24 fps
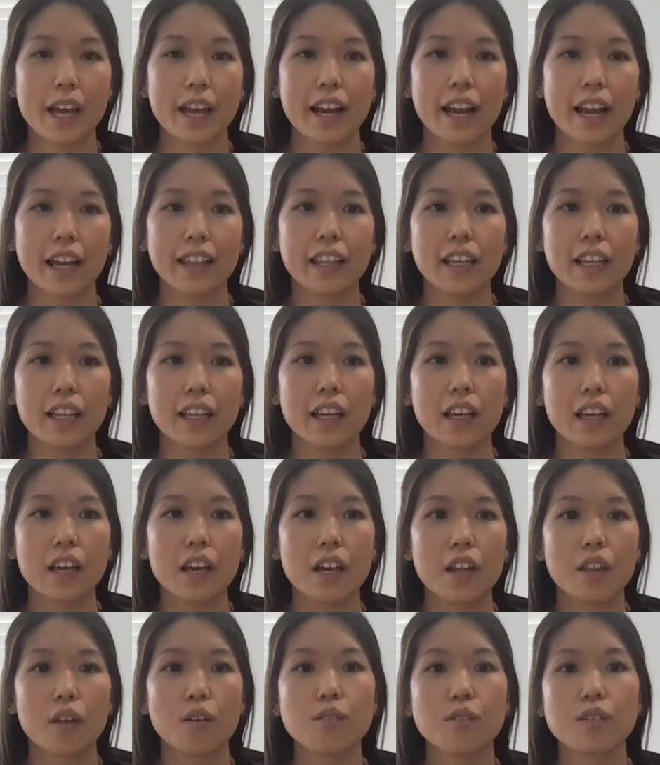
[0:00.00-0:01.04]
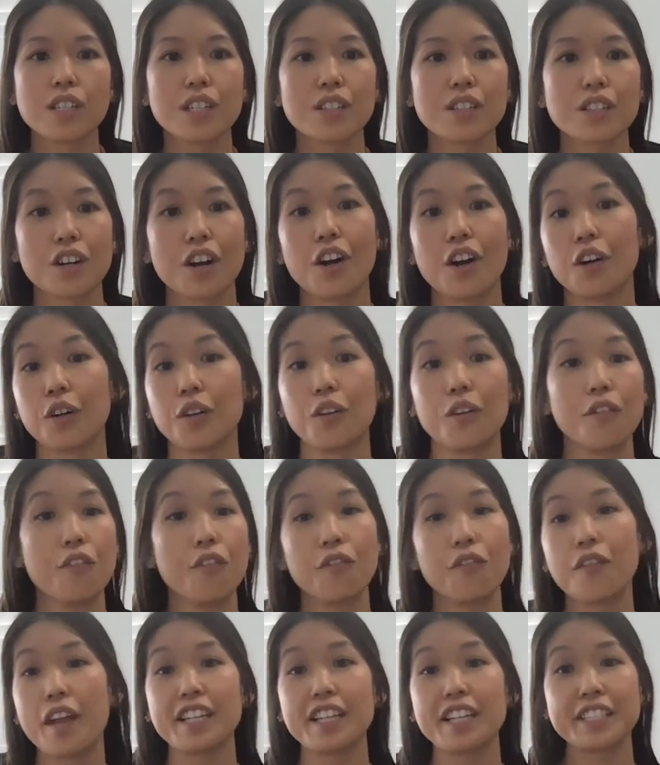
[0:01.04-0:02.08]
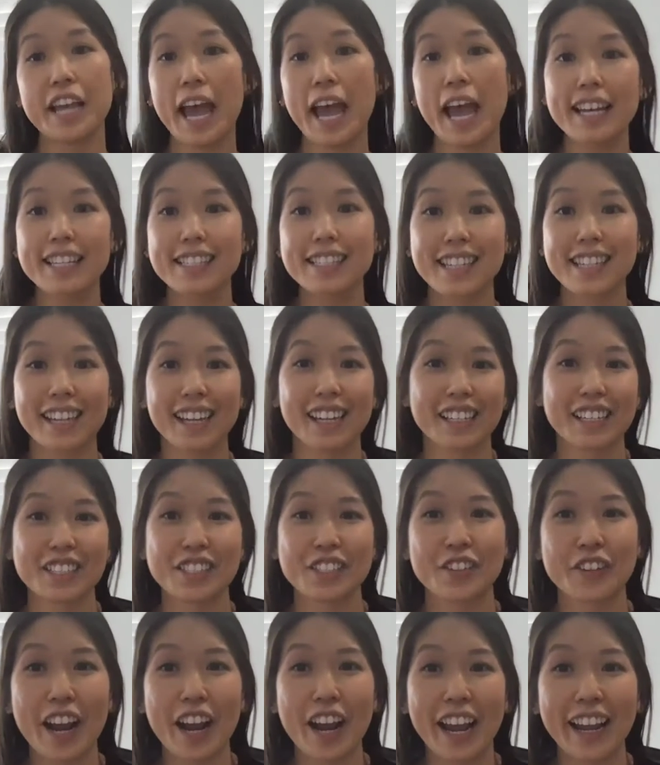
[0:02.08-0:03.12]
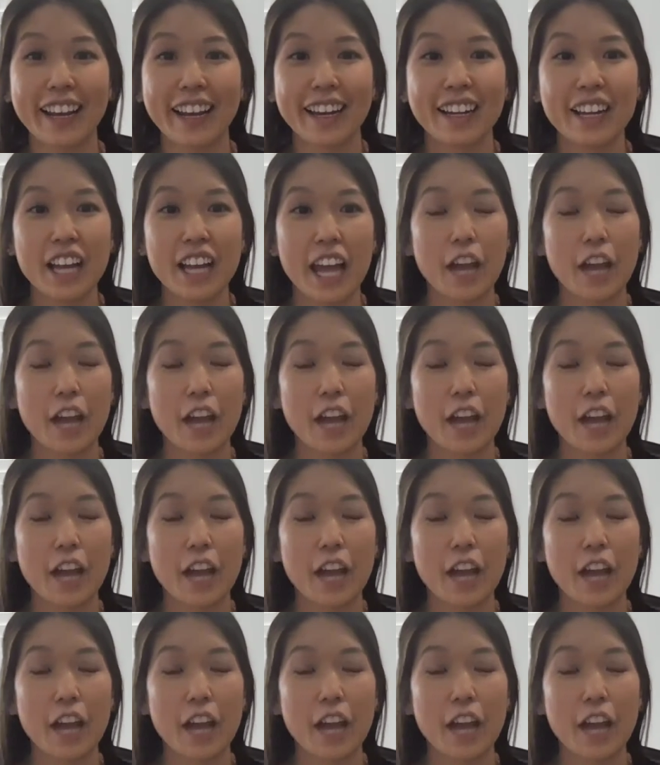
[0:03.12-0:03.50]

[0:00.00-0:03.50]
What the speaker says: And I think those things are all fantastic and it's great.